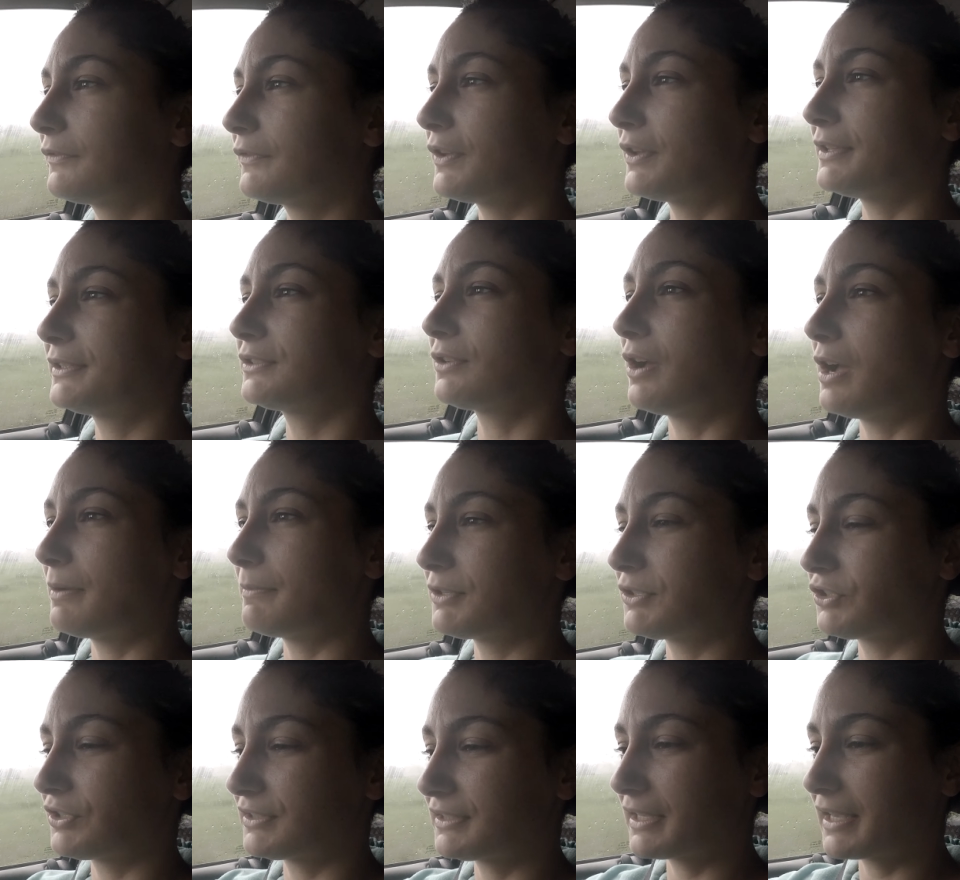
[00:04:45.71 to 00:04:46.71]
First time
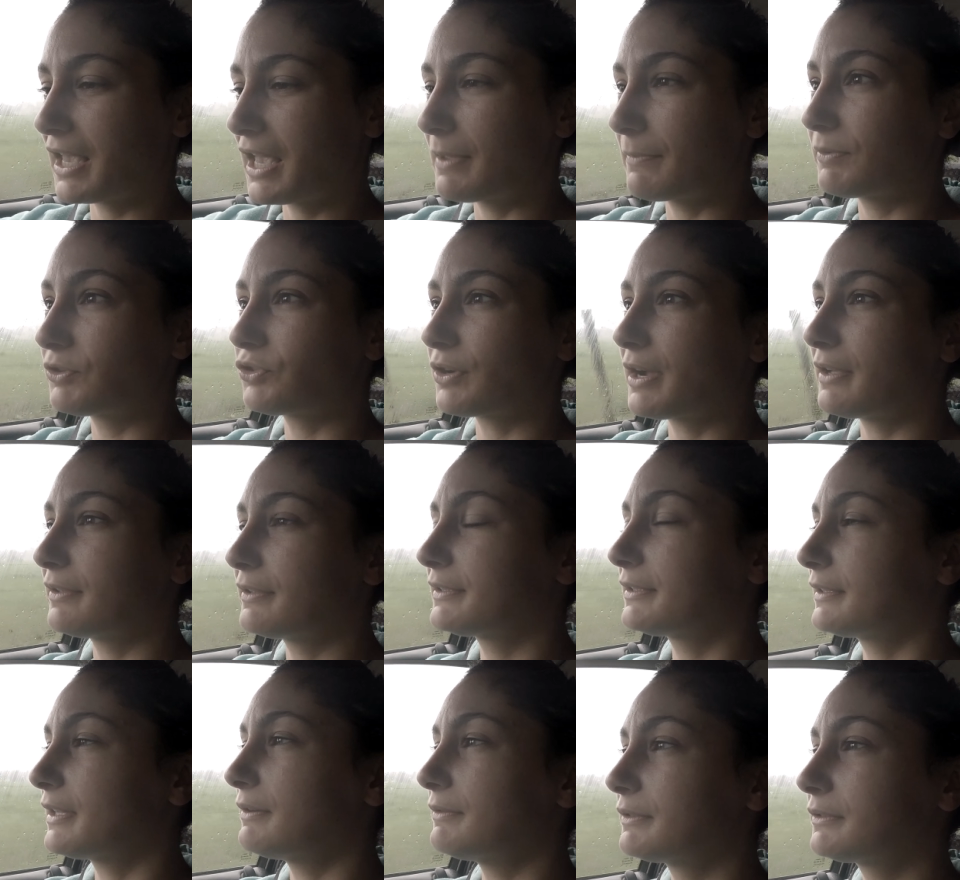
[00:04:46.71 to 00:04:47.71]
was just the camper trailer,
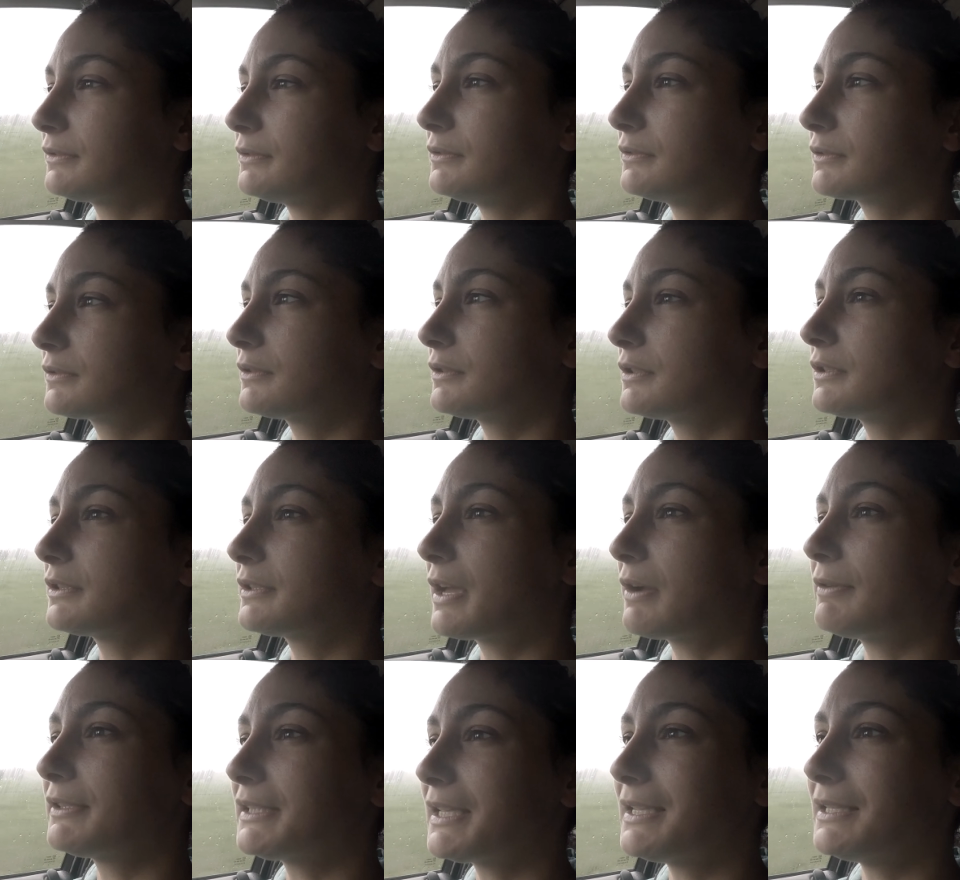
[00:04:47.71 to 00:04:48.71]
so that was all good.
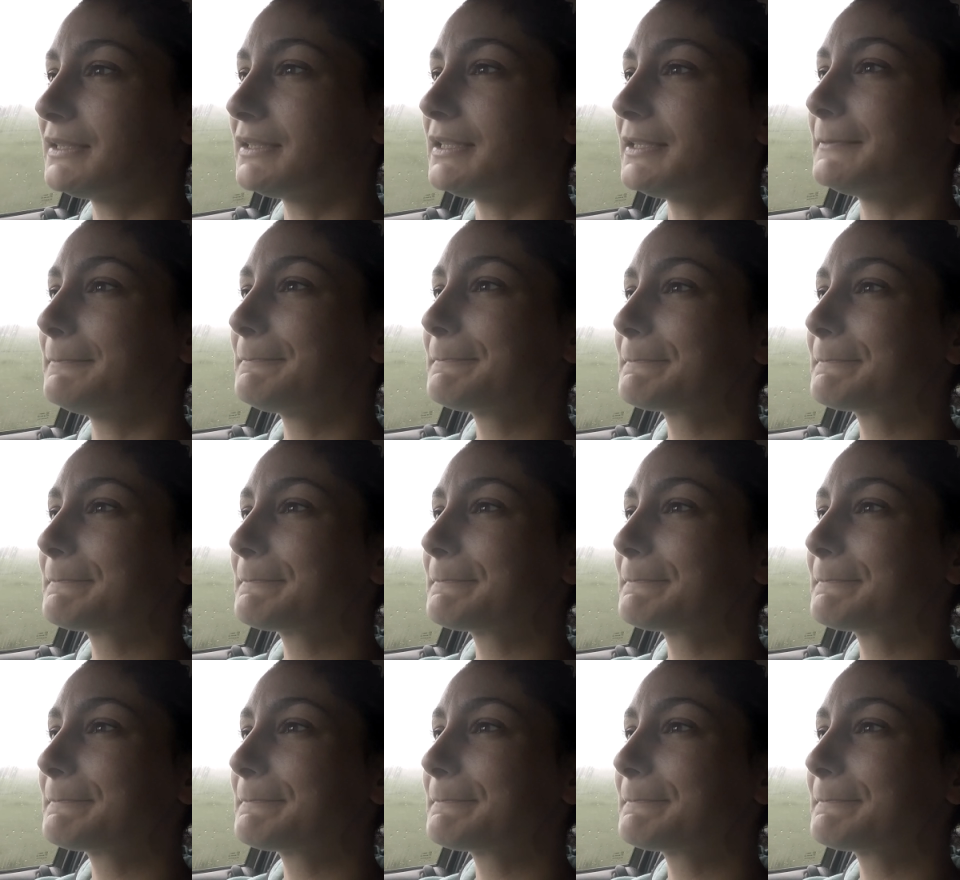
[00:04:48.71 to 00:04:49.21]
That was easy.